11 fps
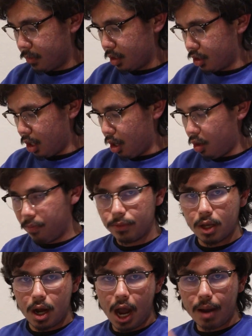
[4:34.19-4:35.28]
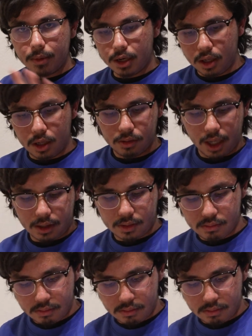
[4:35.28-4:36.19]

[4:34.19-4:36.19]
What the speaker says: So I'm gonna like